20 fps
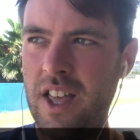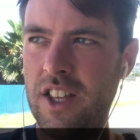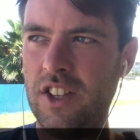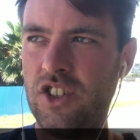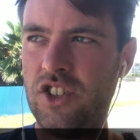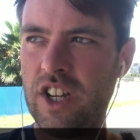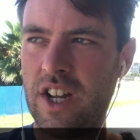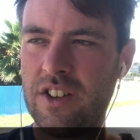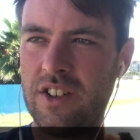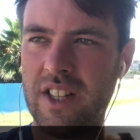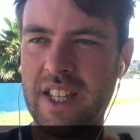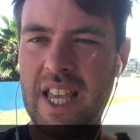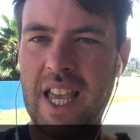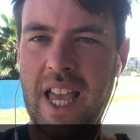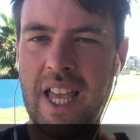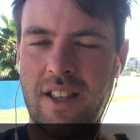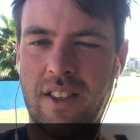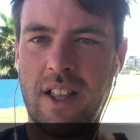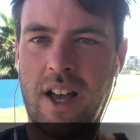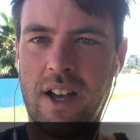generally
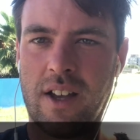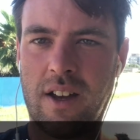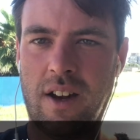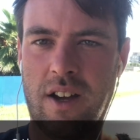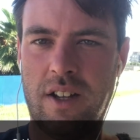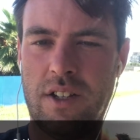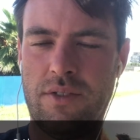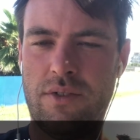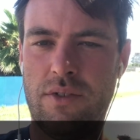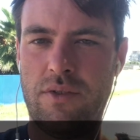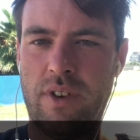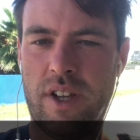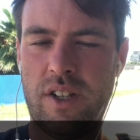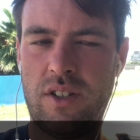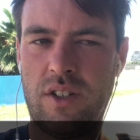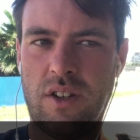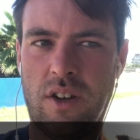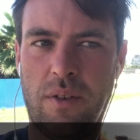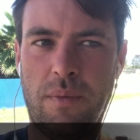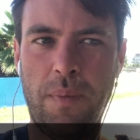in that kind of a
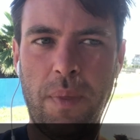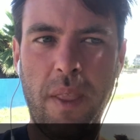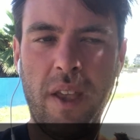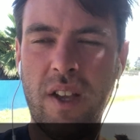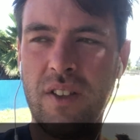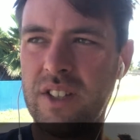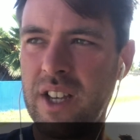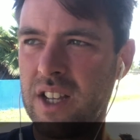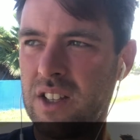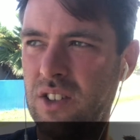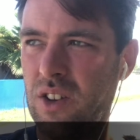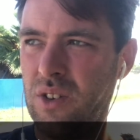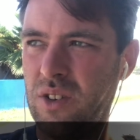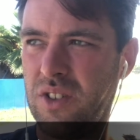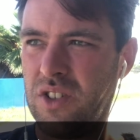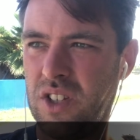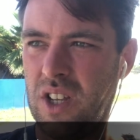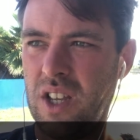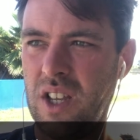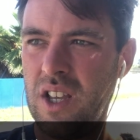ratio.
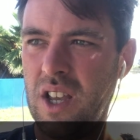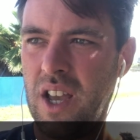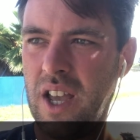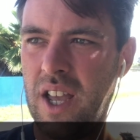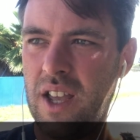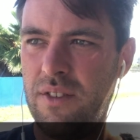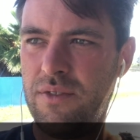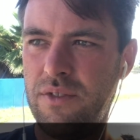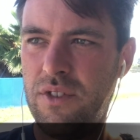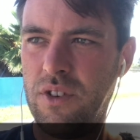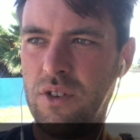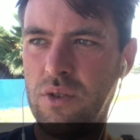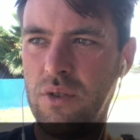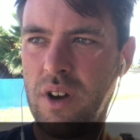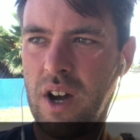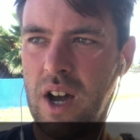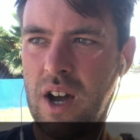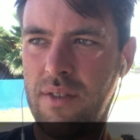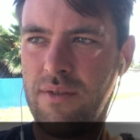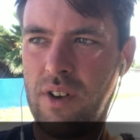Technology, if you
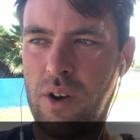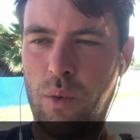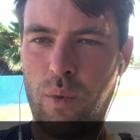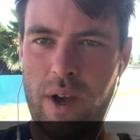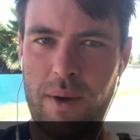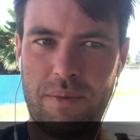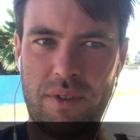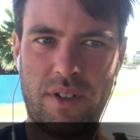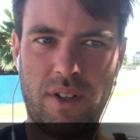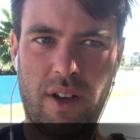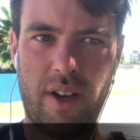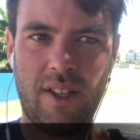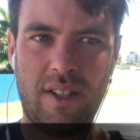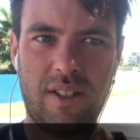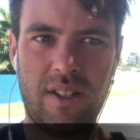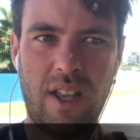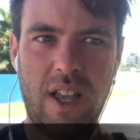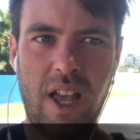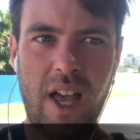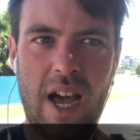have a
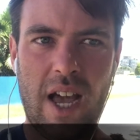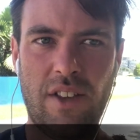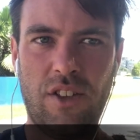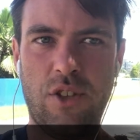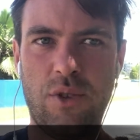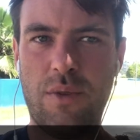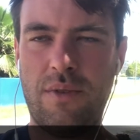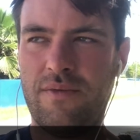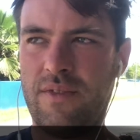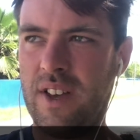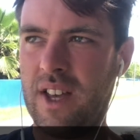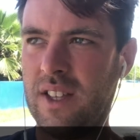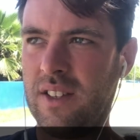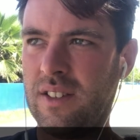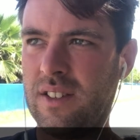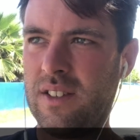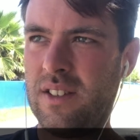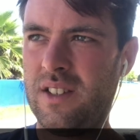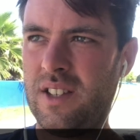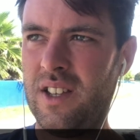website and you
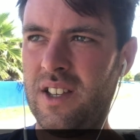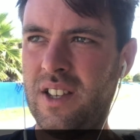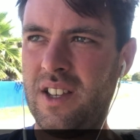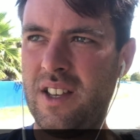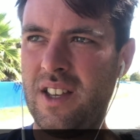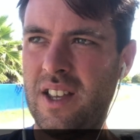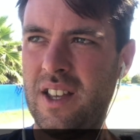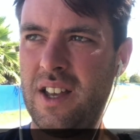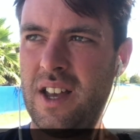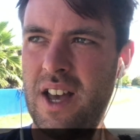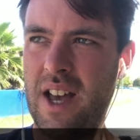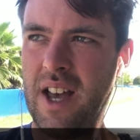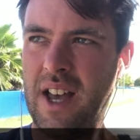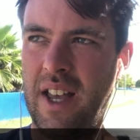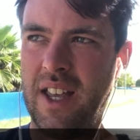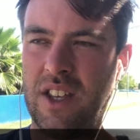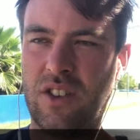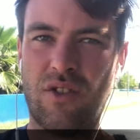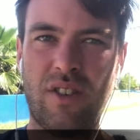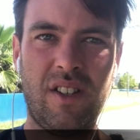invest uh,
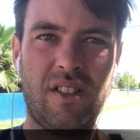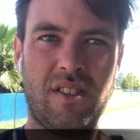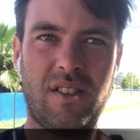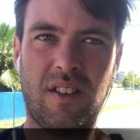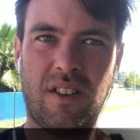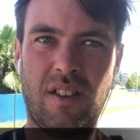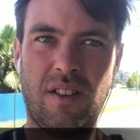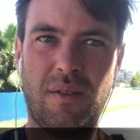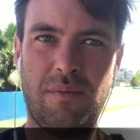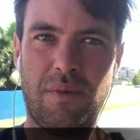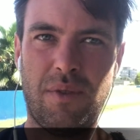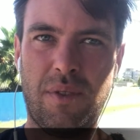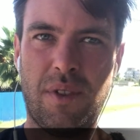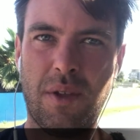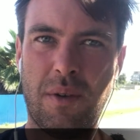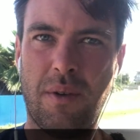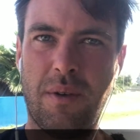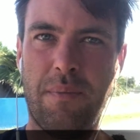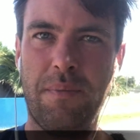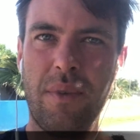increase the,
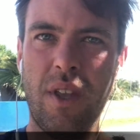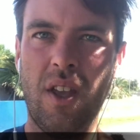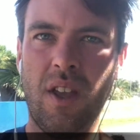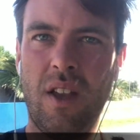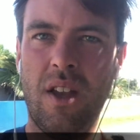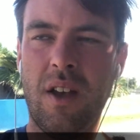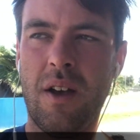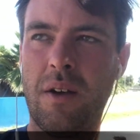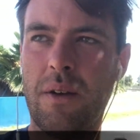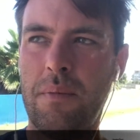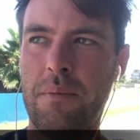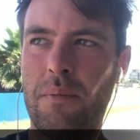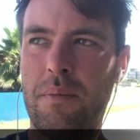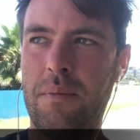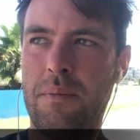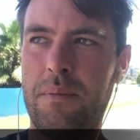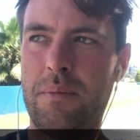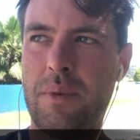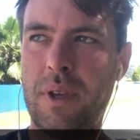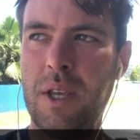the
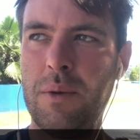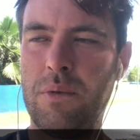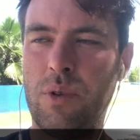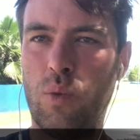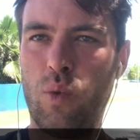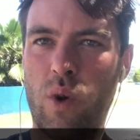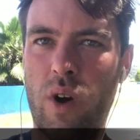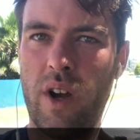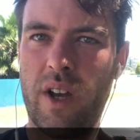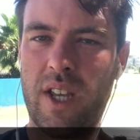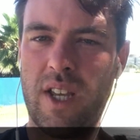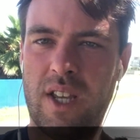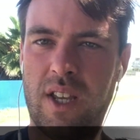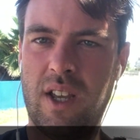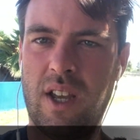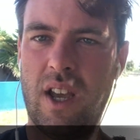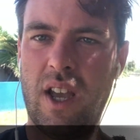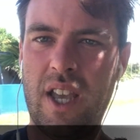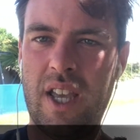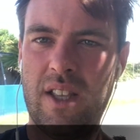people
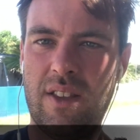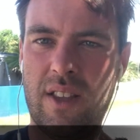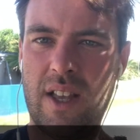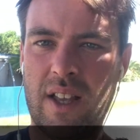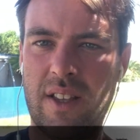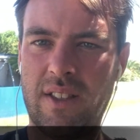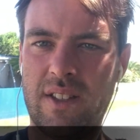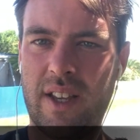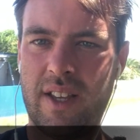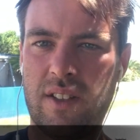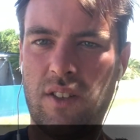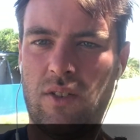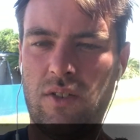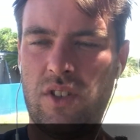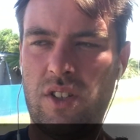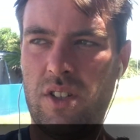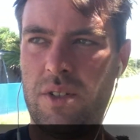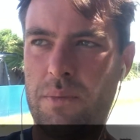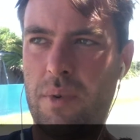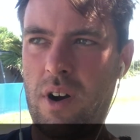working in that
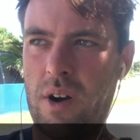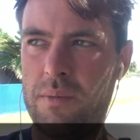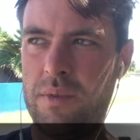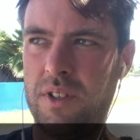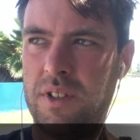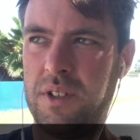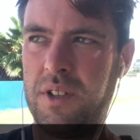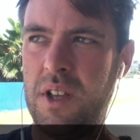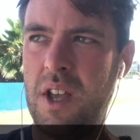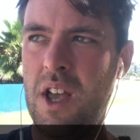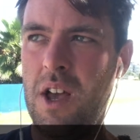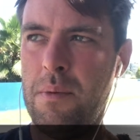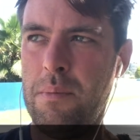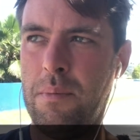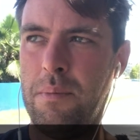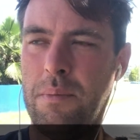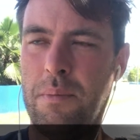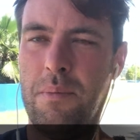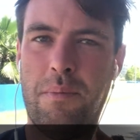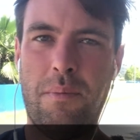technology department
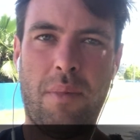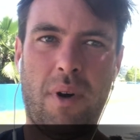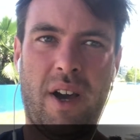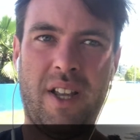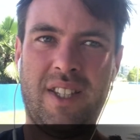by